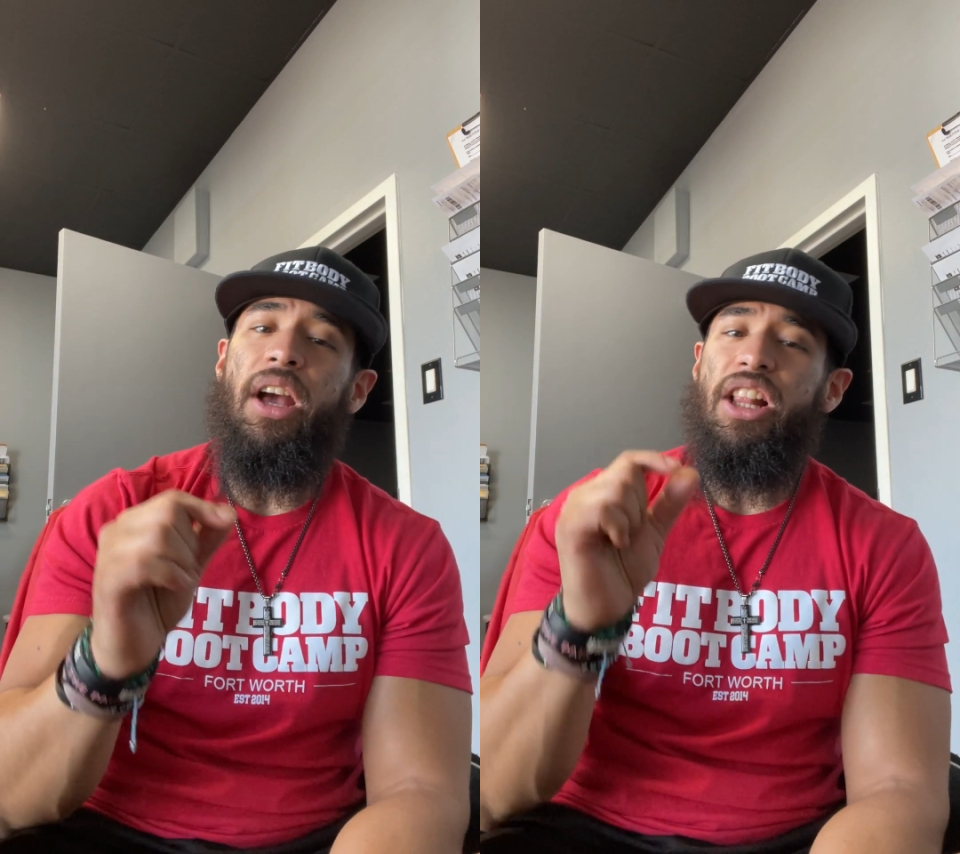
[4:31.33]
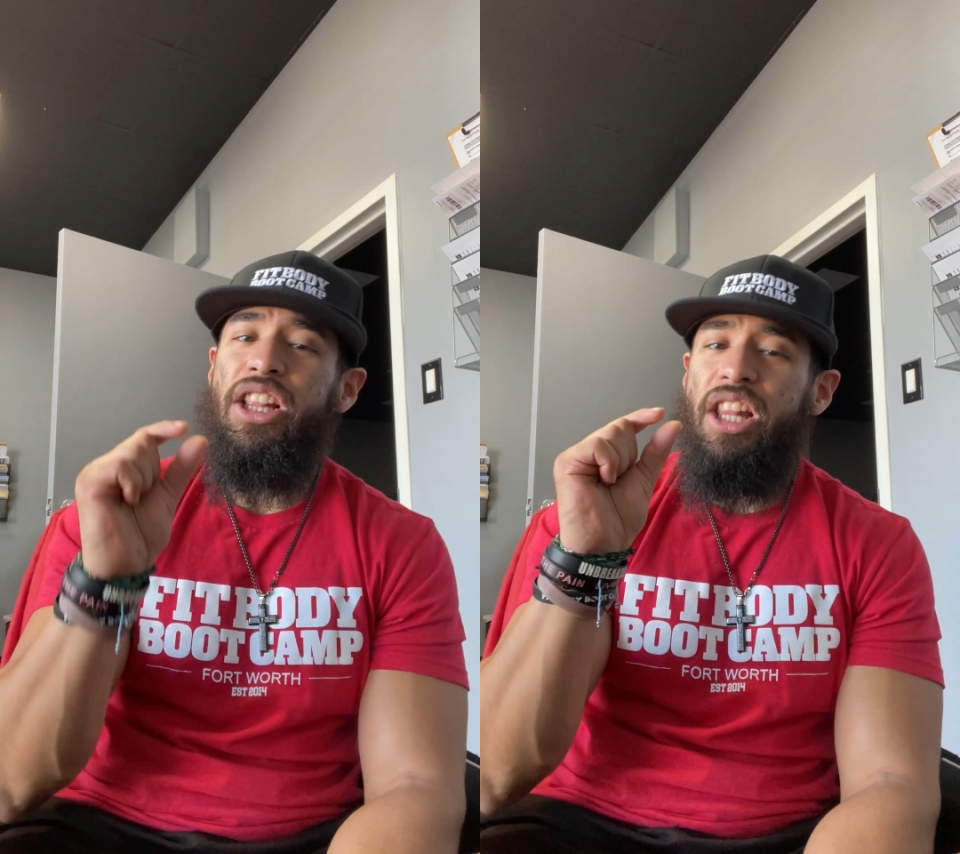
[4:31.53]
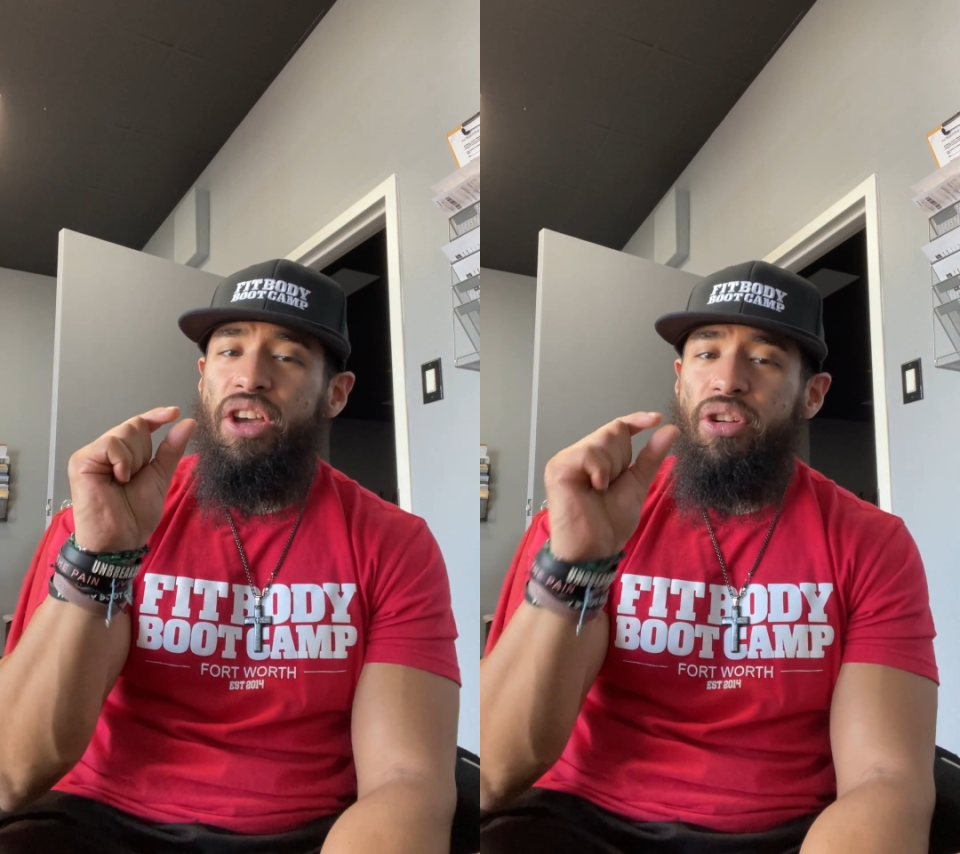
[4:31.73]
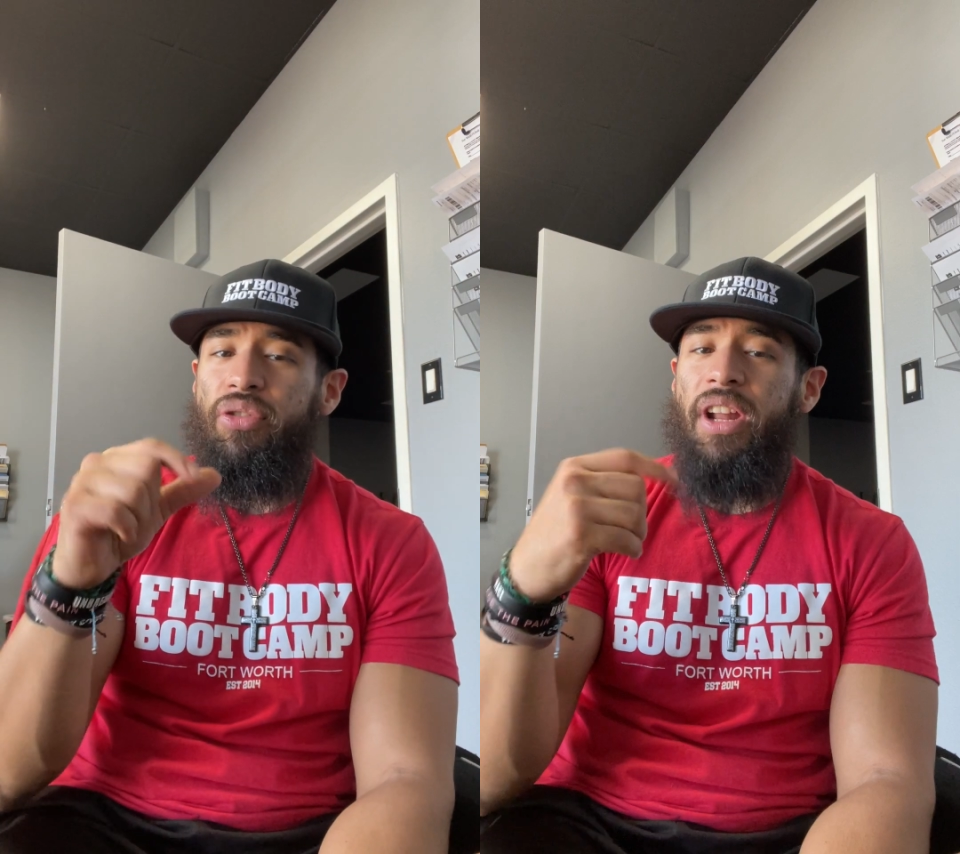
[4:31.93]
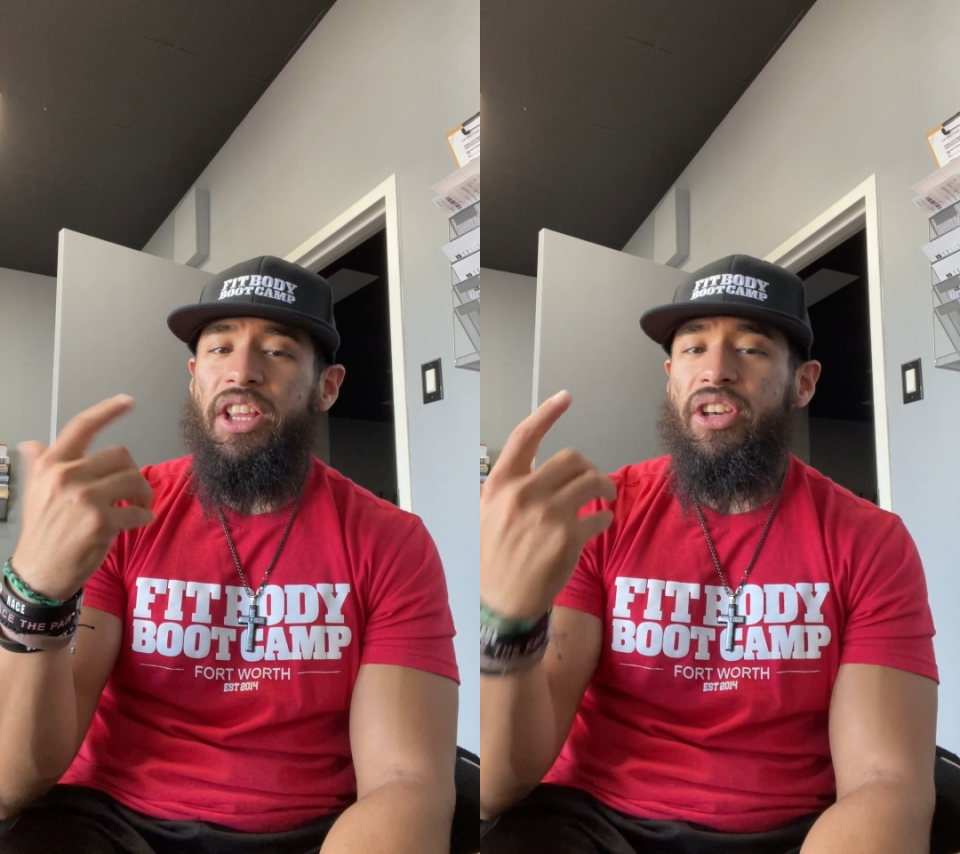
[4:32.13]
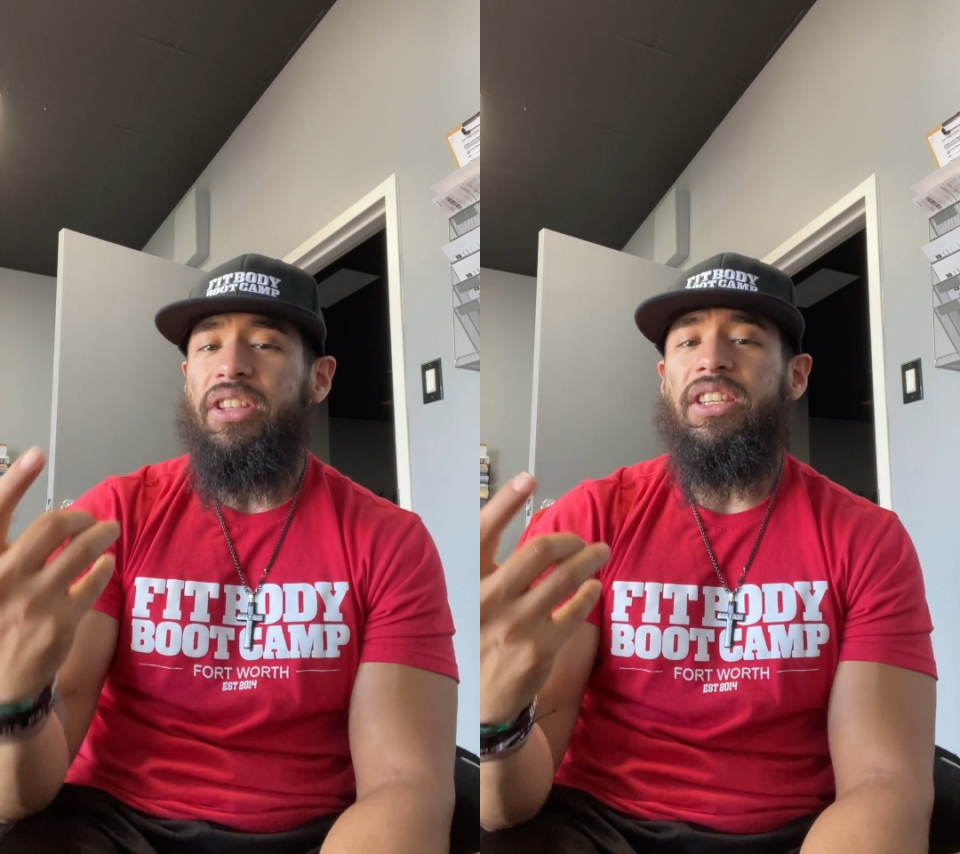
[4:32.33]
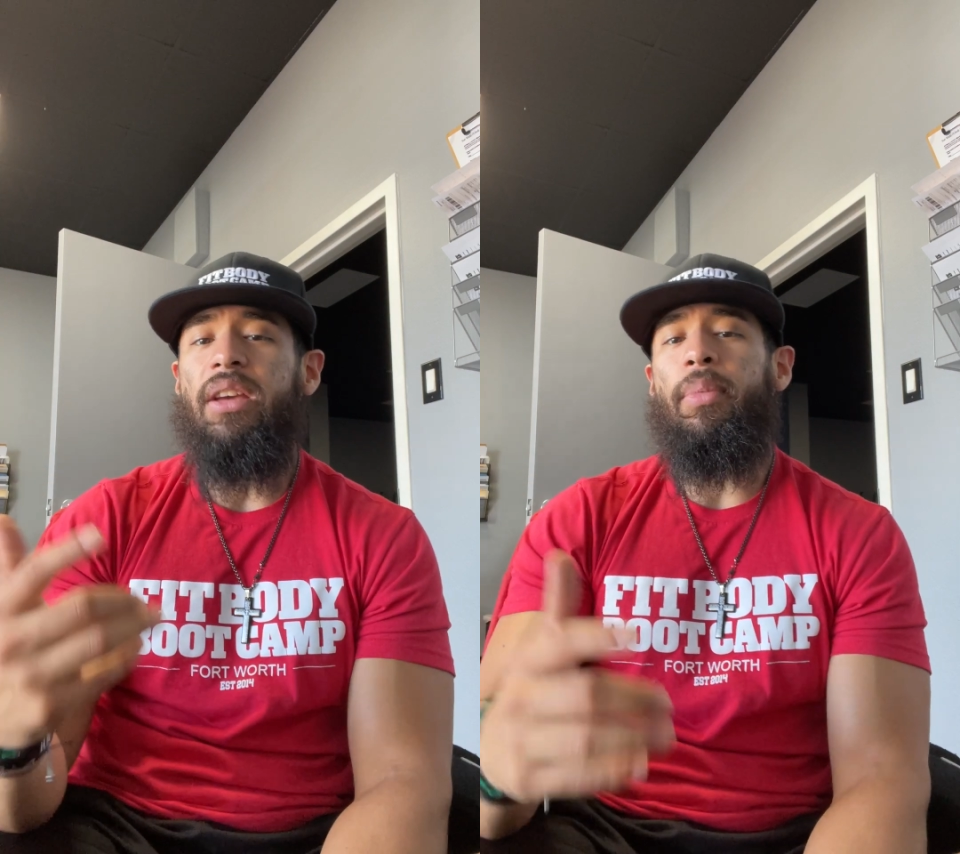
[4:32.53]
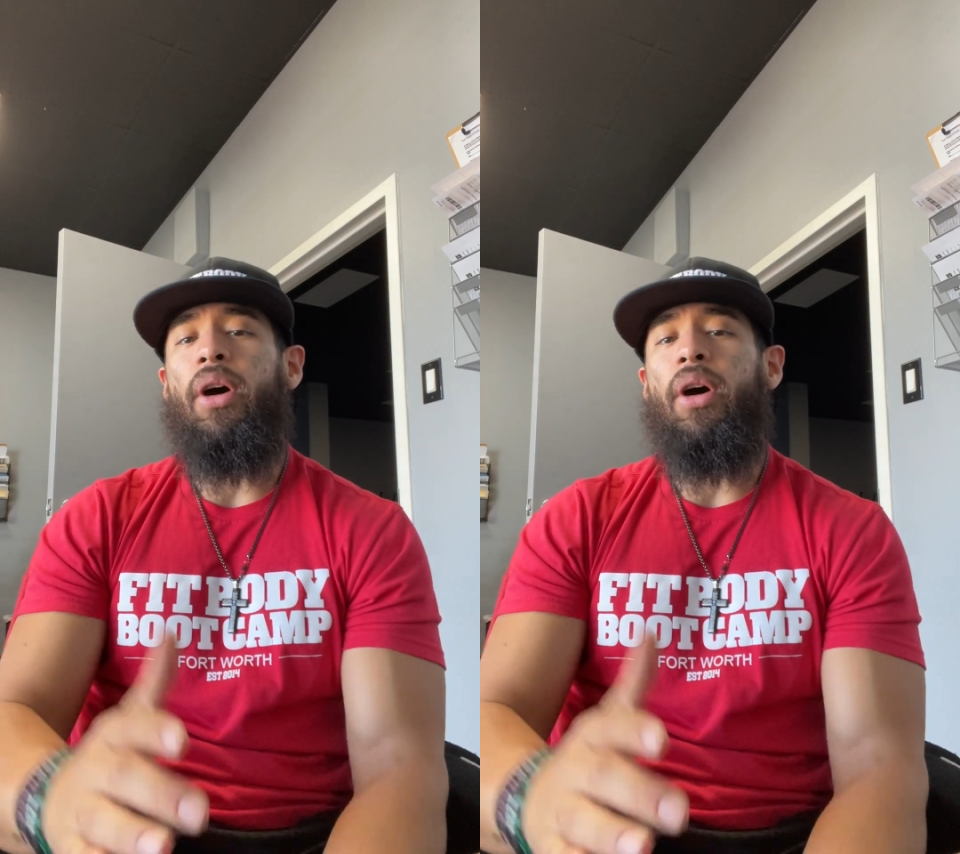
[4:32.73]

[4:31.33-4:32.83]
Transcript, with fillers: a little nice good tip